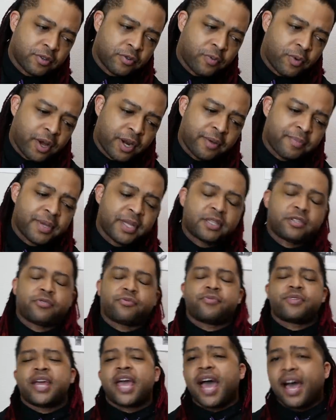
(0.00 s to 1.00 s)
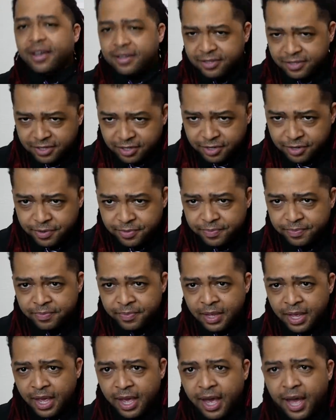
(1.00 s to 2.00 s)
you wanted me to react to.
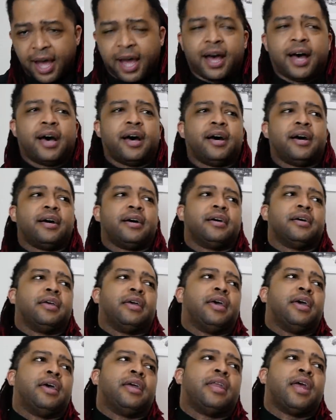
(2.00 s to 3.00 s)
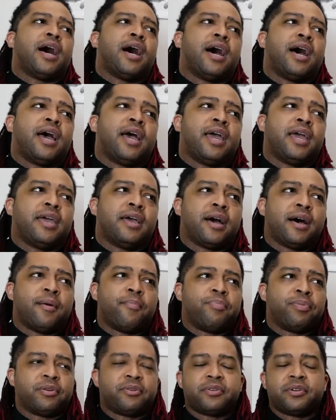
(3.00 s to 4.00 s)
Uh, and I
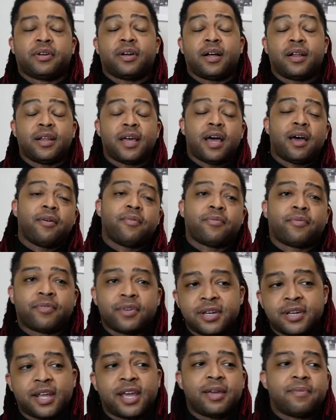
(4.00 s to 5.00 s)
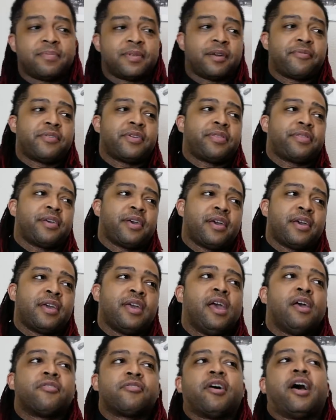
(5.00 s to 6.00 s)
uh, blurred it all out, renamed
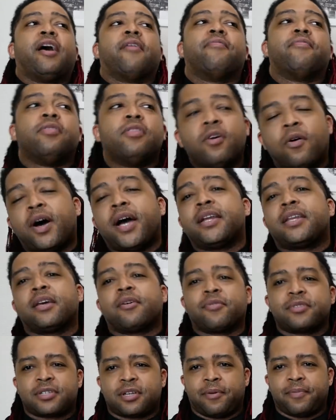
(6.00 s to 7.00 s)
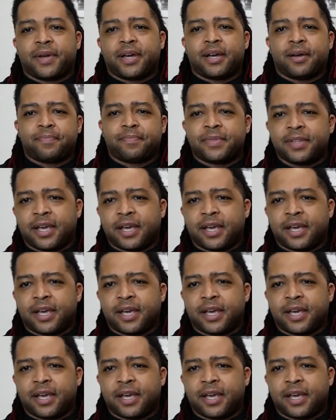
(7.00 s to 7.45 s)
everything, so I have no idea what's coming up